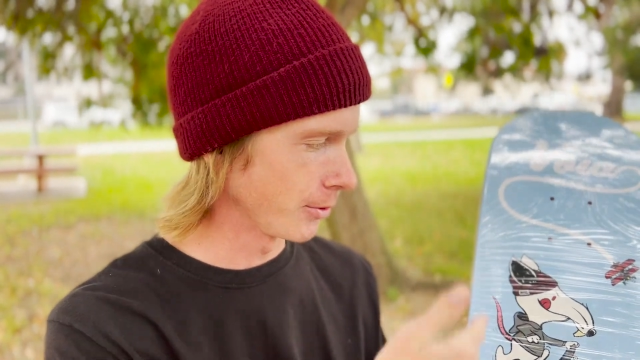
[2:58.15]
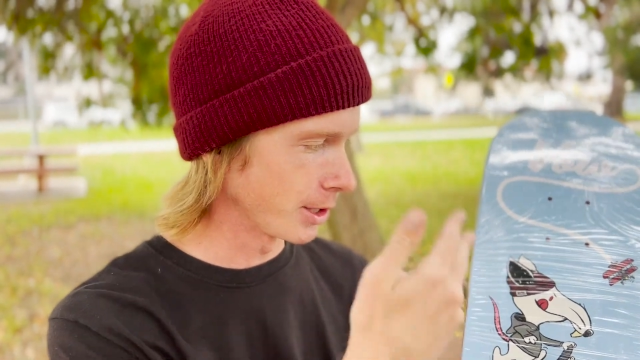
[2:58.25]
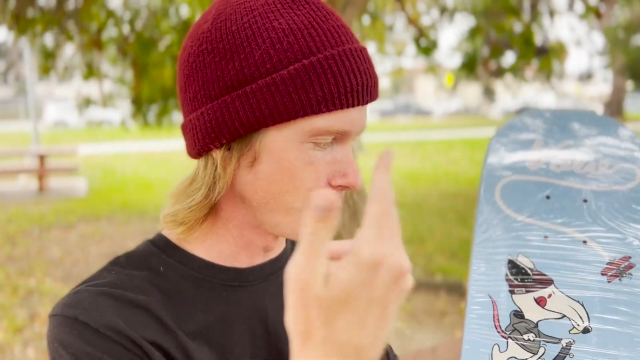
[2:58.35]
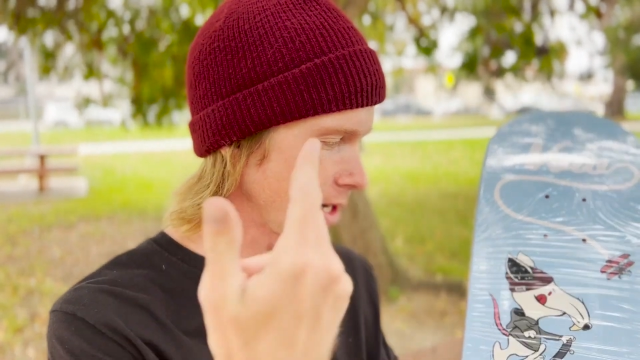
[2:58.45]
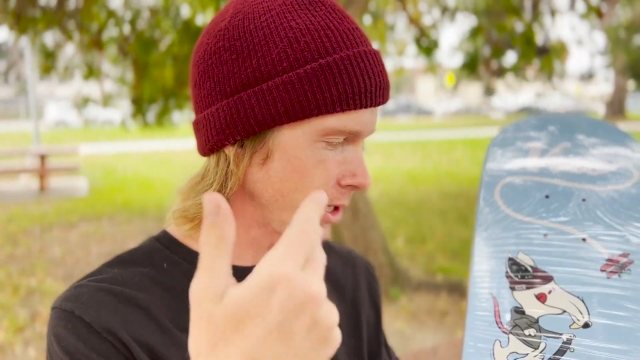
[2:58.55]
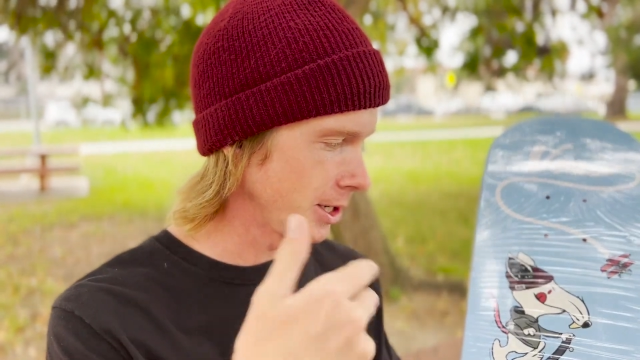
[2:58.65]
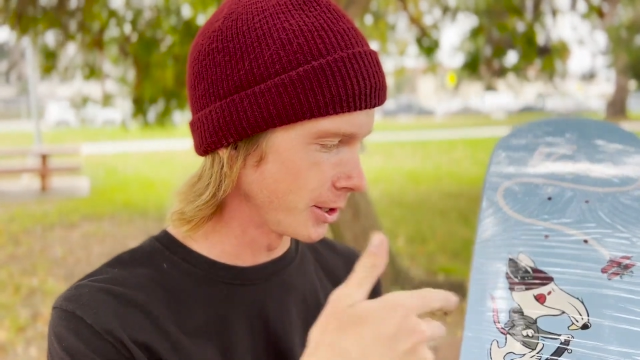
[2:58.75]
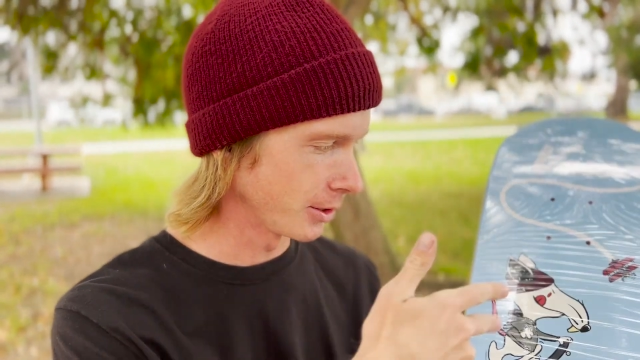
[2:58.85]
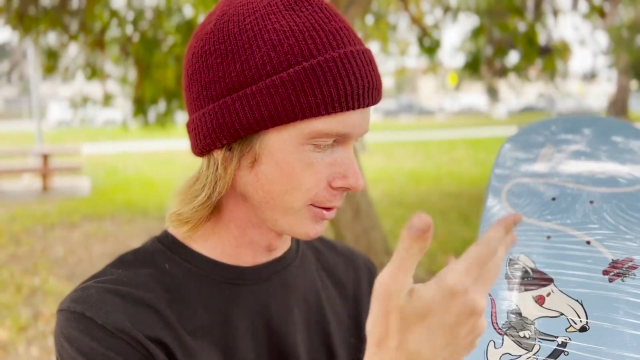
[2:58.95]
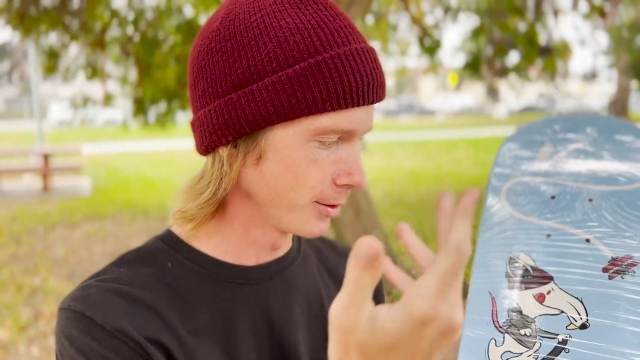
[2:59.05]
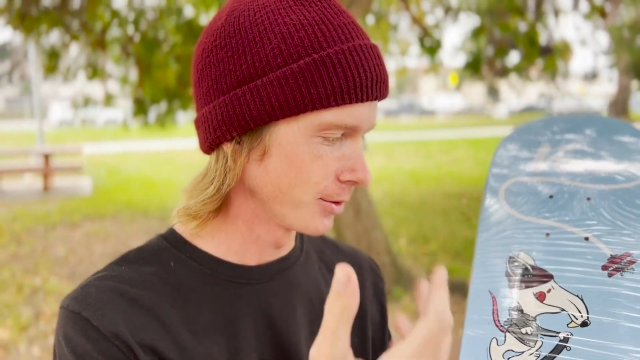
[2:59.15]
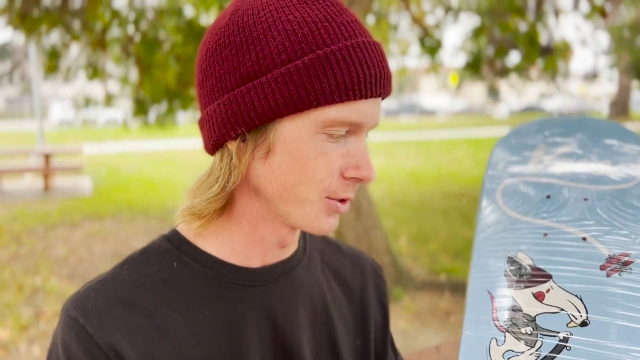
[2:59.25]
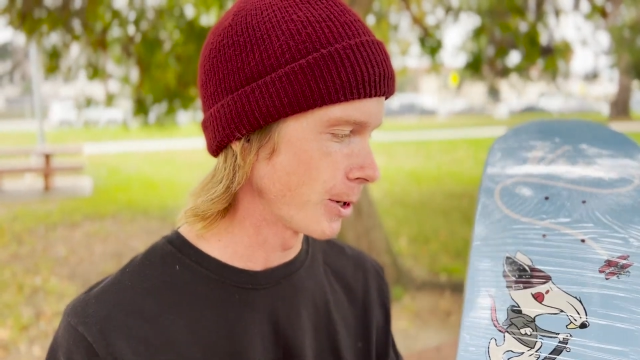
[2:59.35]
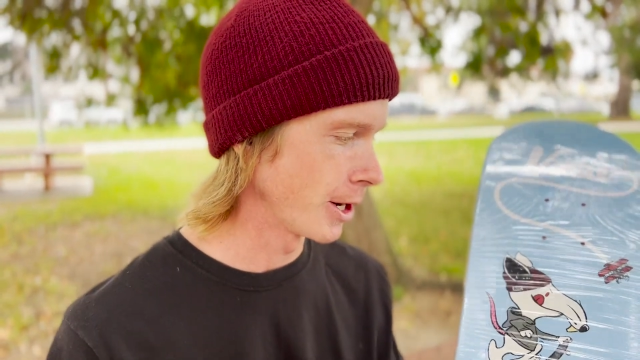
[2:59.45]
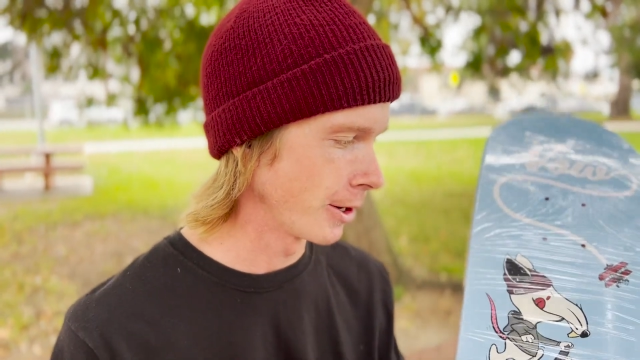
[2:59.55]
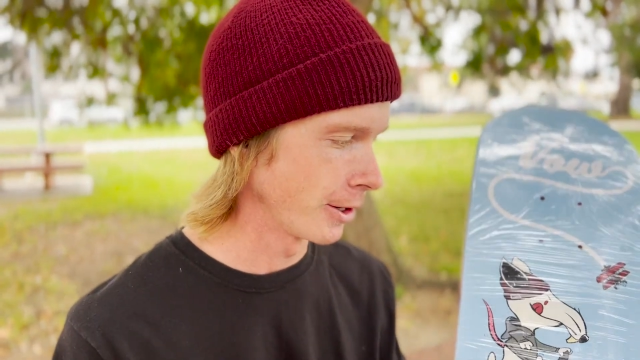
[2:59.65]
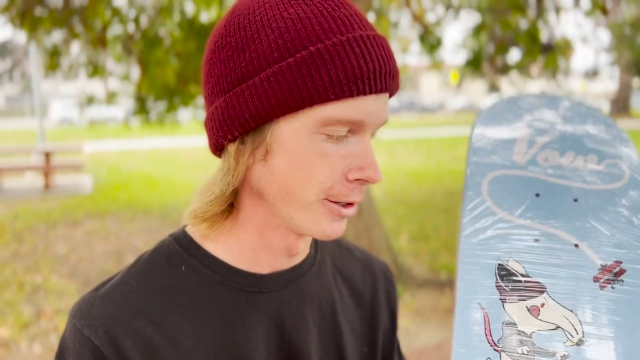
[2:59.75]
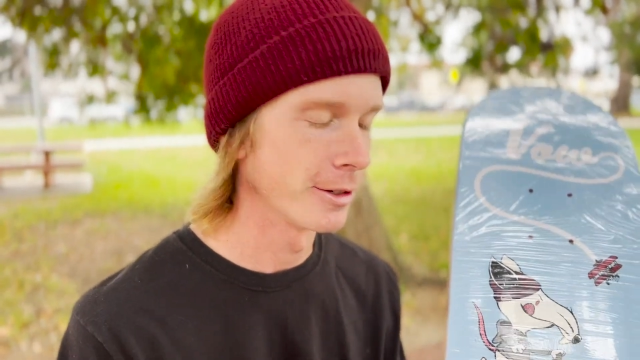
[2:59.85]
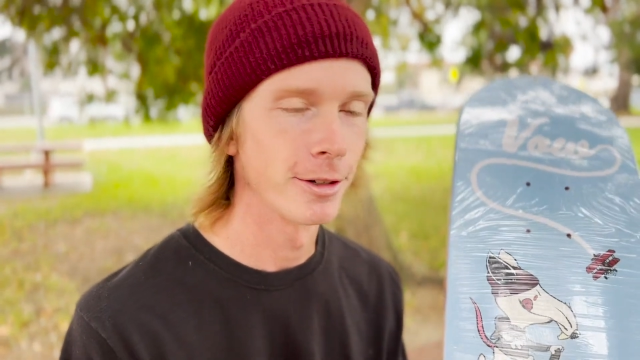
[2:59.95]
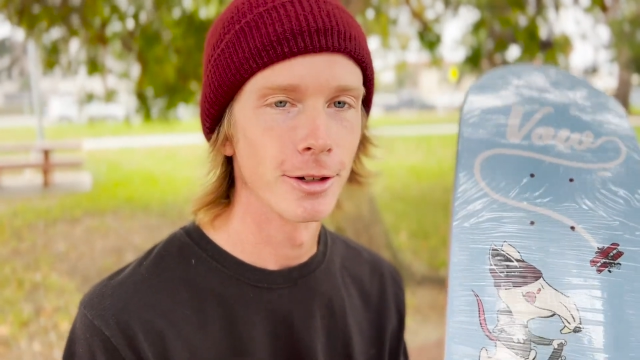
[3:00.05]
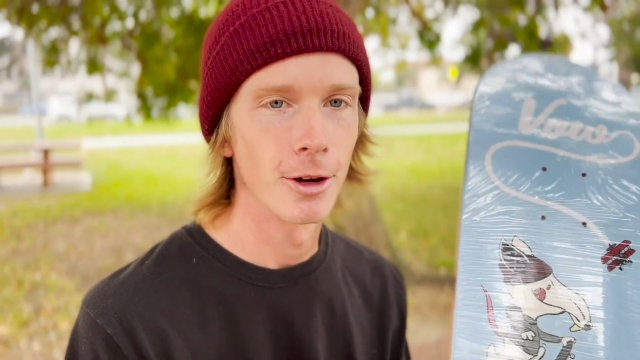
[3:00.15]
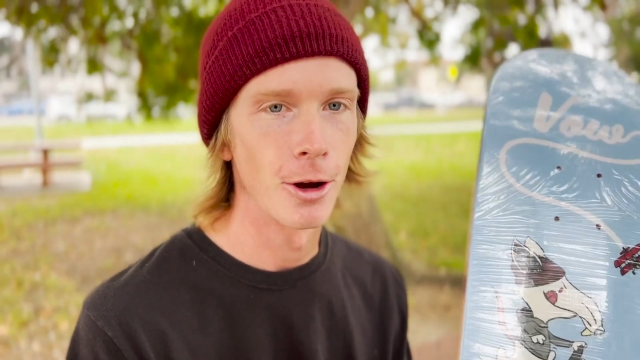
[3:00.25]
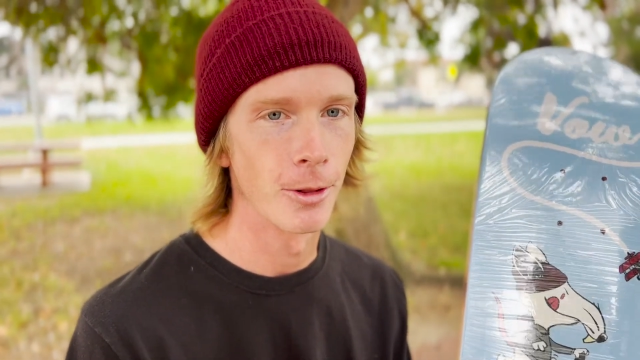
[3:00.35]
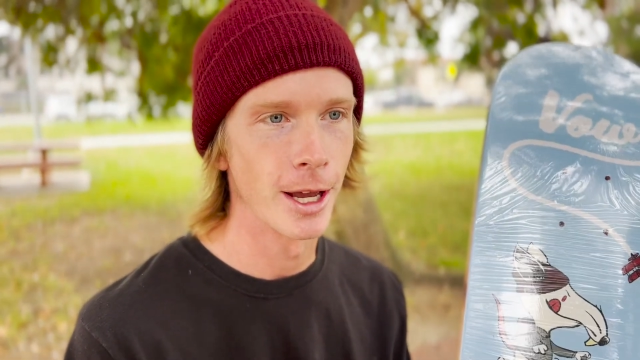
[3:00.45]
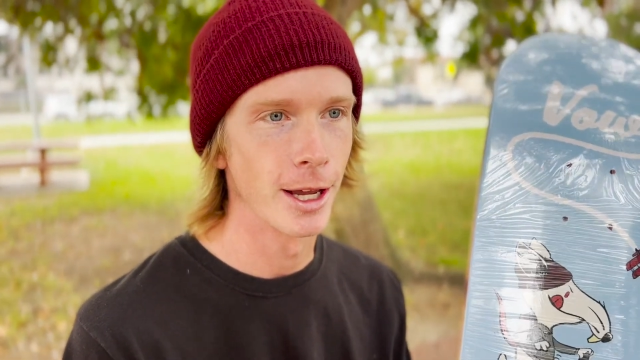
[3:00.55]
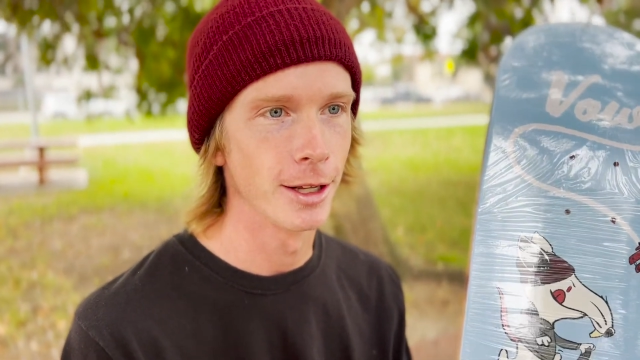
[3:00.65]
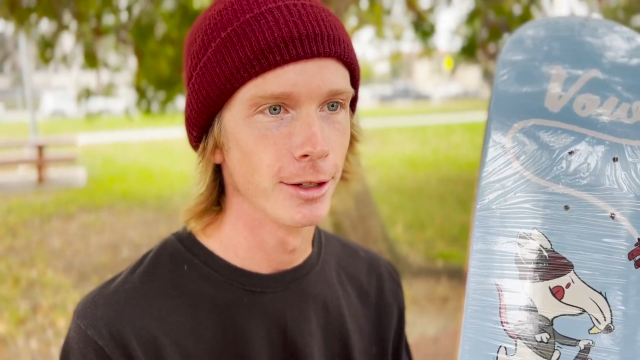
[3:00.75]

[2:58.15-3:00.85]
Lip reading: with the beanie and sweater and all that.